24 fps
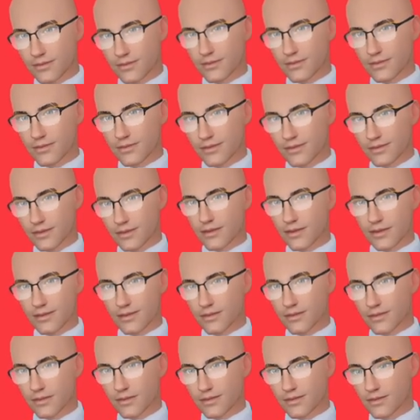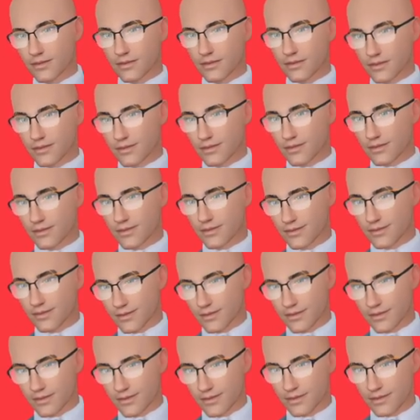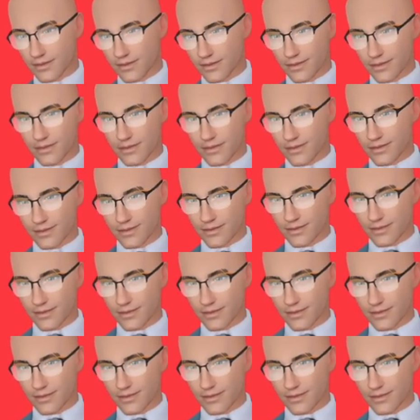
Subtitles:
This person isn't speaking.